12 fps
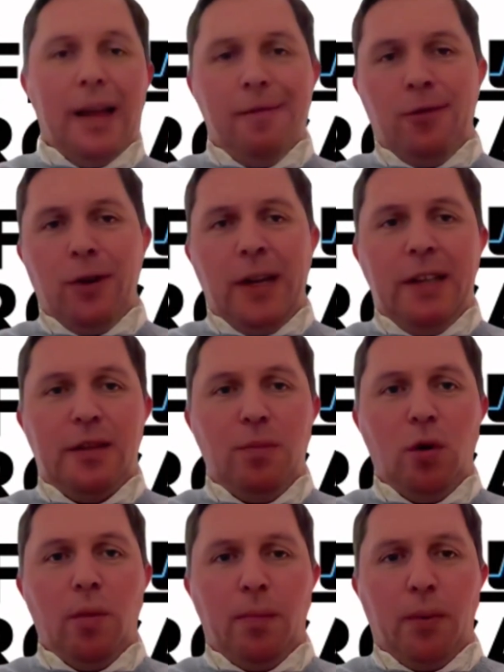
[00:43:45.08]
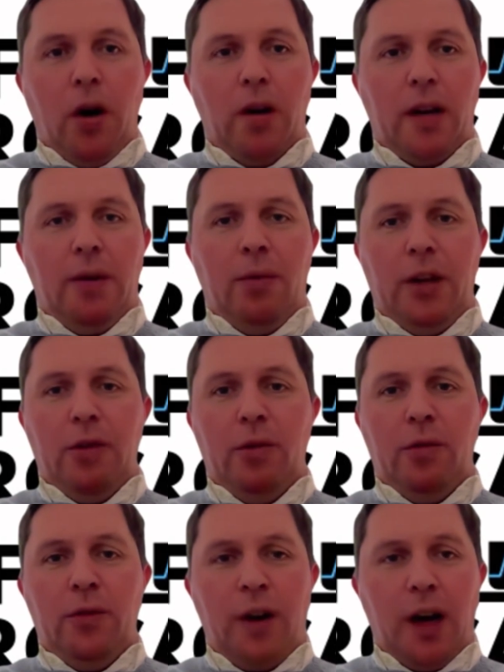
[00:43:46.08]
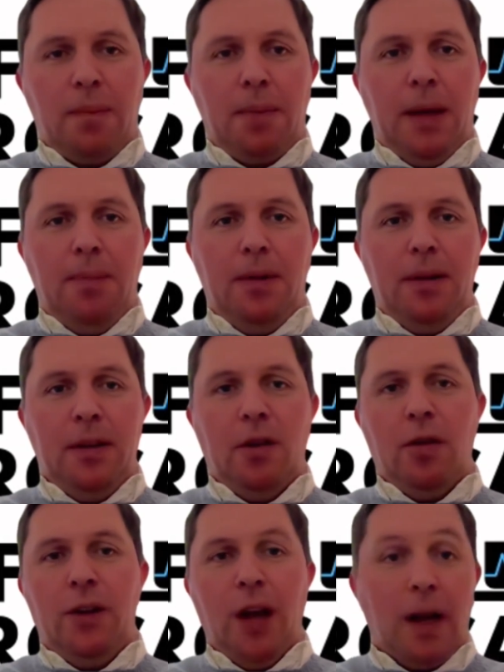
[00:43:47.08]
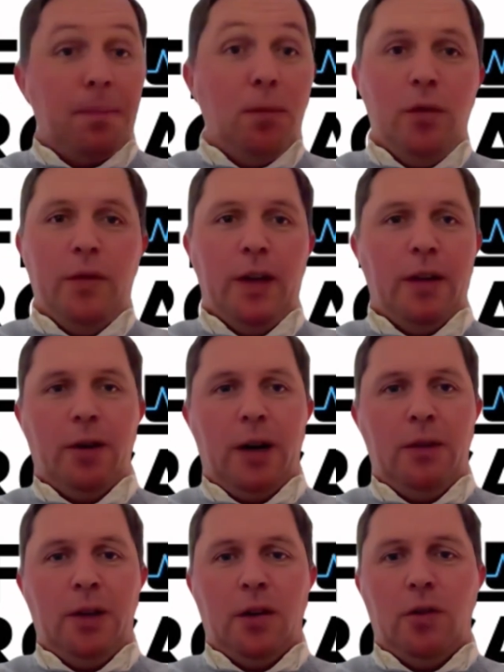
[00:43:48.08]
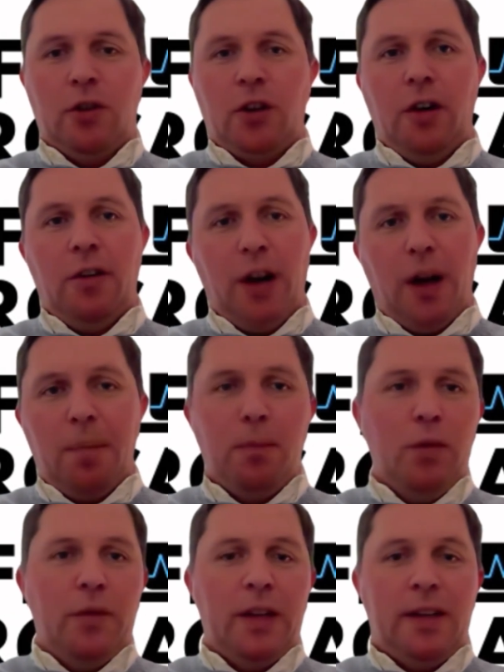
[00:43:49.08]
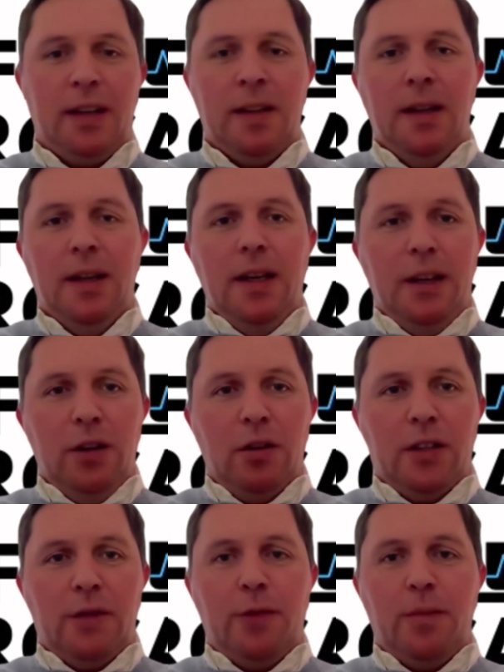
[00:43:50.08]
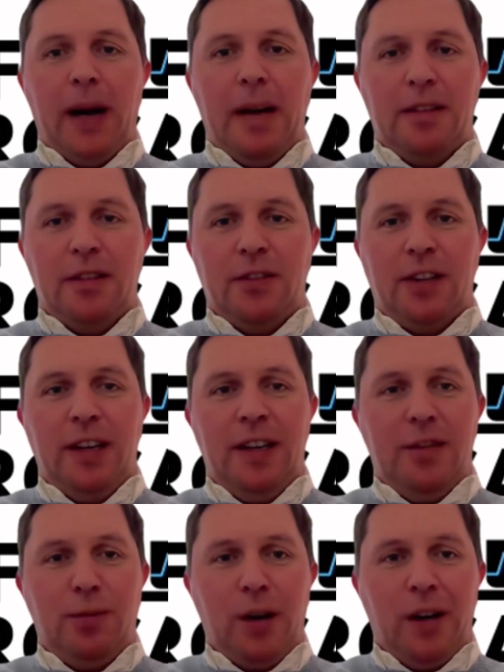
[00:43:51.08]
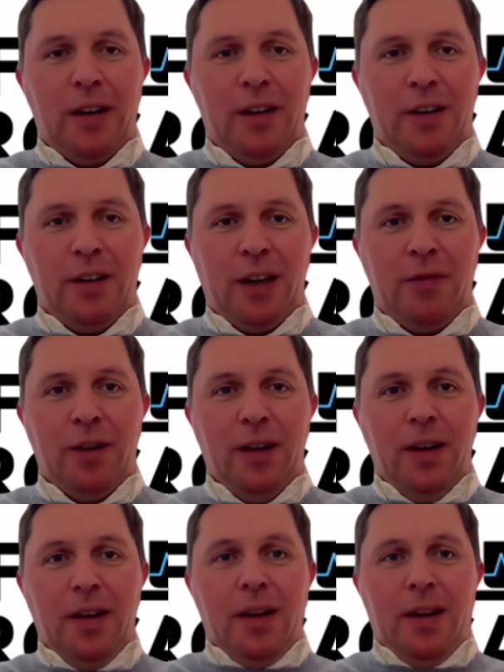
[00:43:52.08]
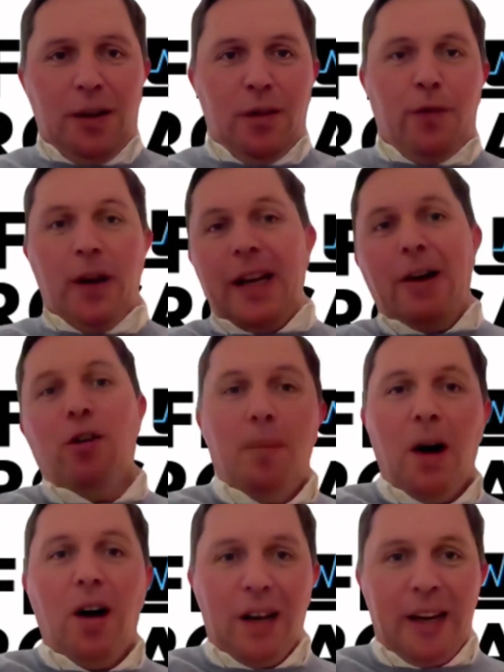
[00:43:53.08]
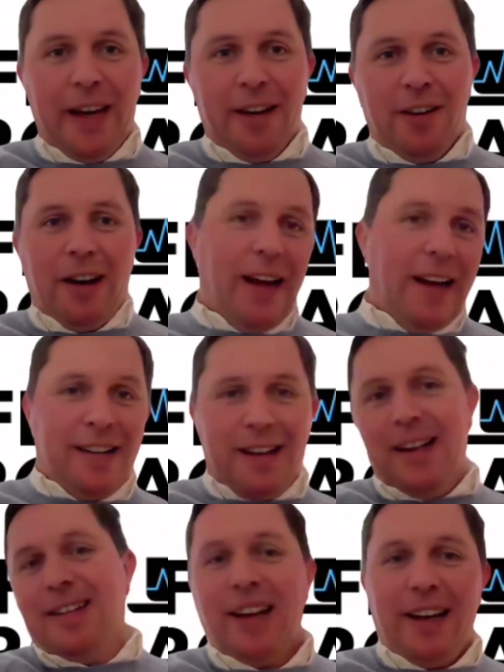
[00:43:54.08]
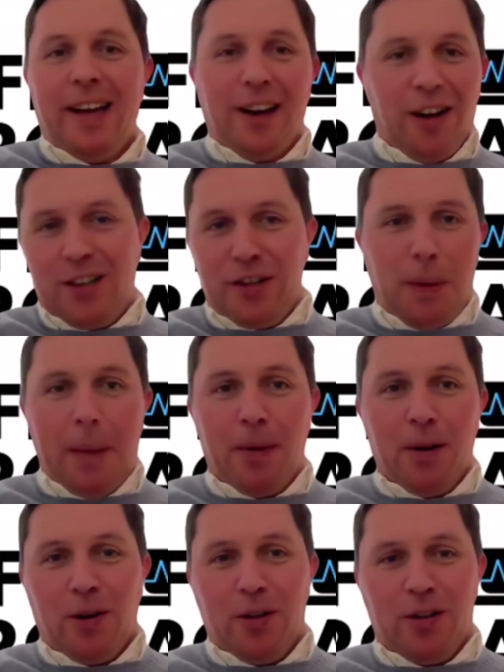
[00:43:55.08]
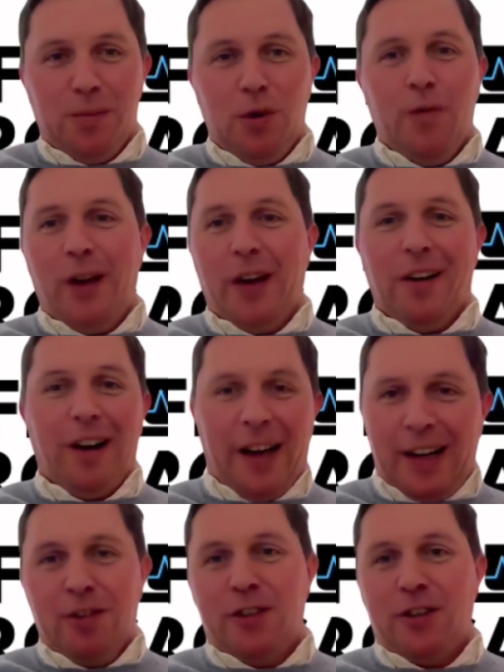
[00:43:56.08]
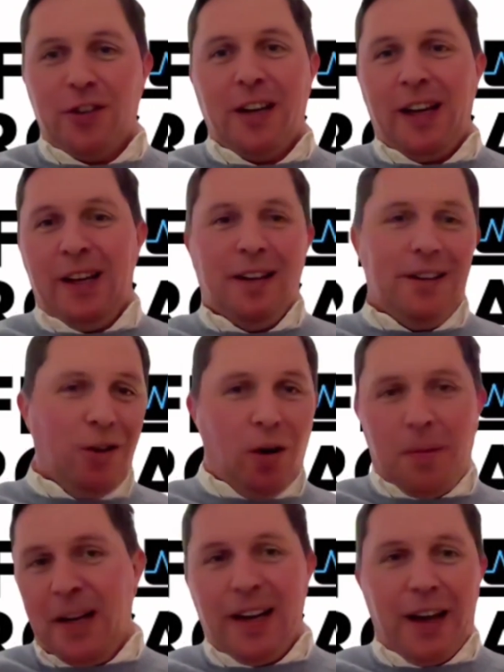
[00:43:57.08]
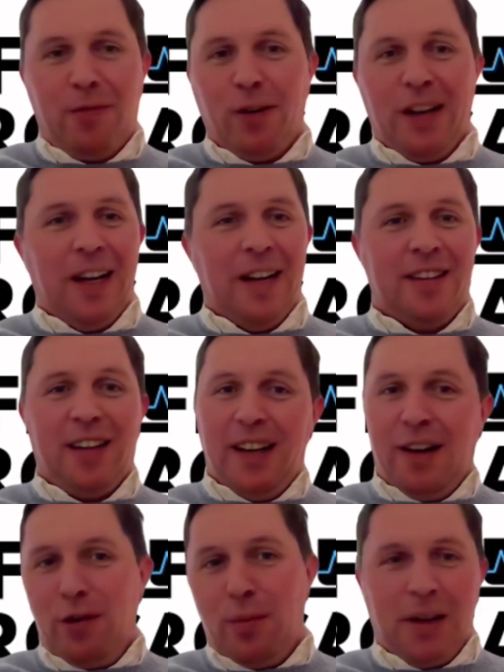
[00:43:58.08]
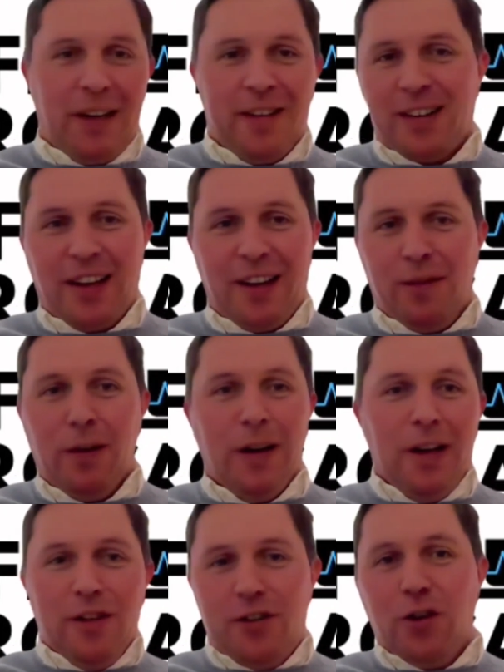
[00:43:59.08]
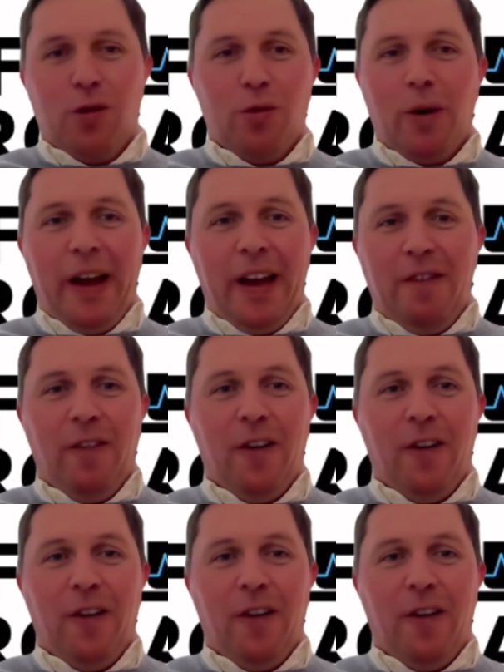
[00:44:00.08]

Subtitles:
REITs more broadly when you've got people, not moving around the country or not moving to, different parts of cities where, they've filled out a mall here, thinking all these people are going to move here, and now suddenly nobody can get financing and everybody is kind of stuck waiting